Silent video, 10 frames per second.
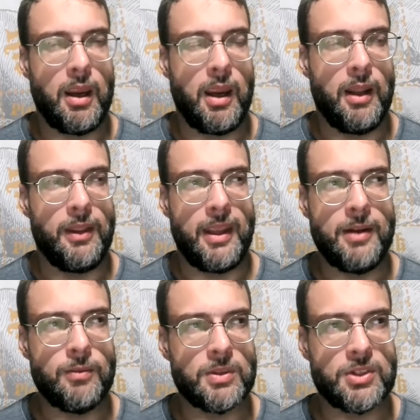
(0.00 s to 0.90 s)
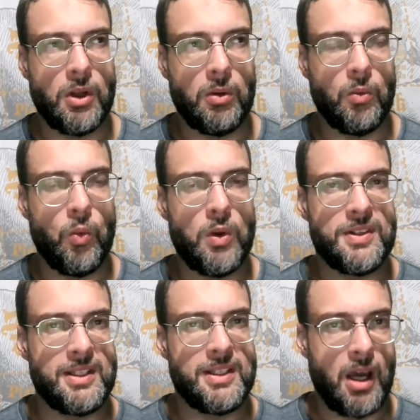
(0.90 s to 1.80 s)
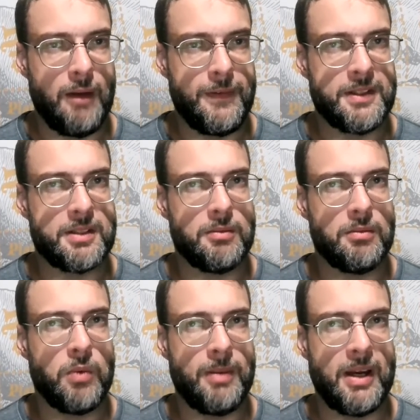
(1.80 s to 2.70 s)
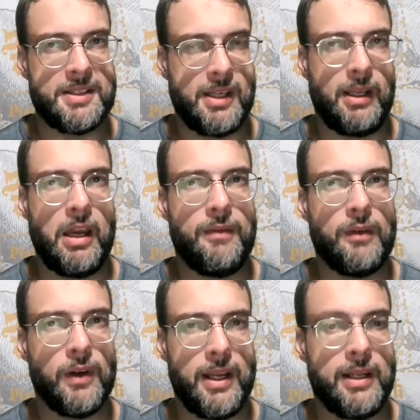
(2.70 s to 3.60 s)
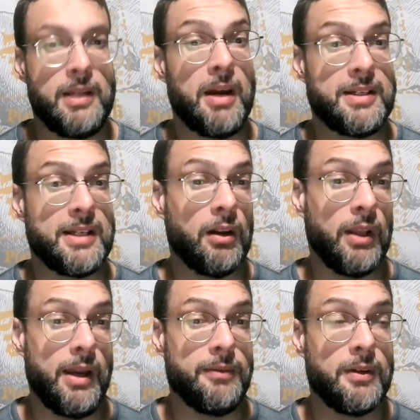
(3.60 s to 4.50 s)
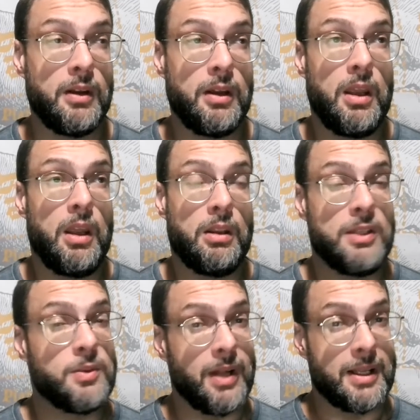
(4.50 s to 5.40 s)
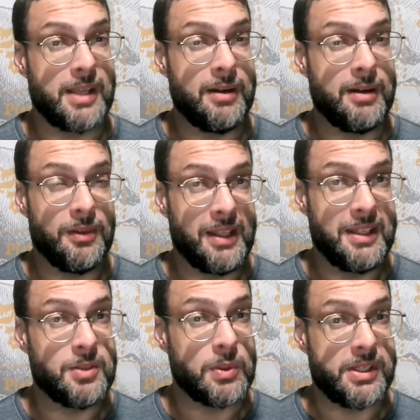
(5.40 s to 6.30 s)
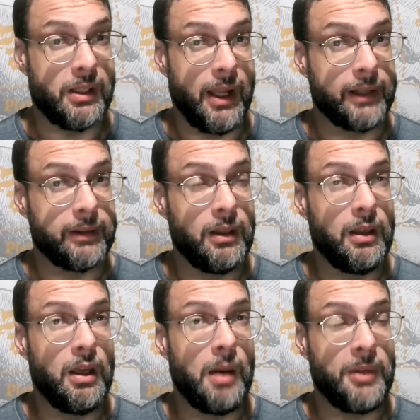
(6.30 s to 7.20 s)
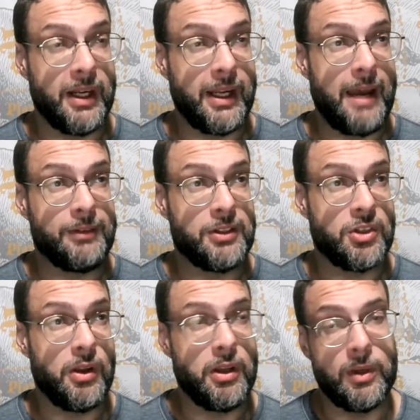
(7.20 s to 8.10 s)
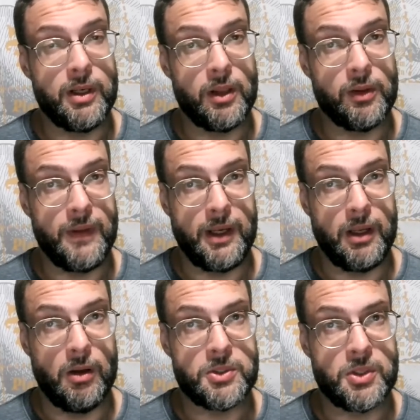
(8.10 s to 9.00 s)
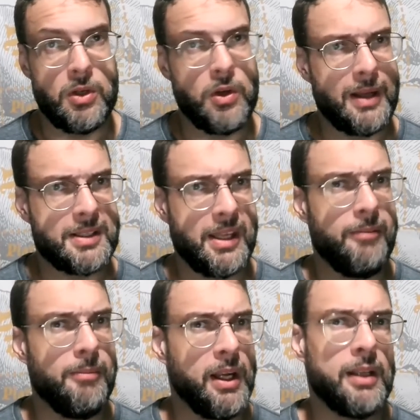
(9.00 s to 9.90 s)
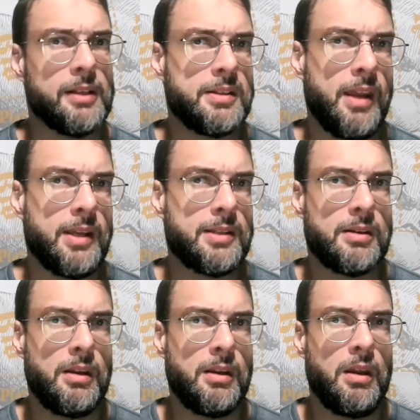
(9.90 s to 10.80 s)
And the end result was the toughest ribeye steak I've ever eaten in my entire life. These were not, I don't think these were select. I'm going to have to show you in another video. So you know how to save money on steaks.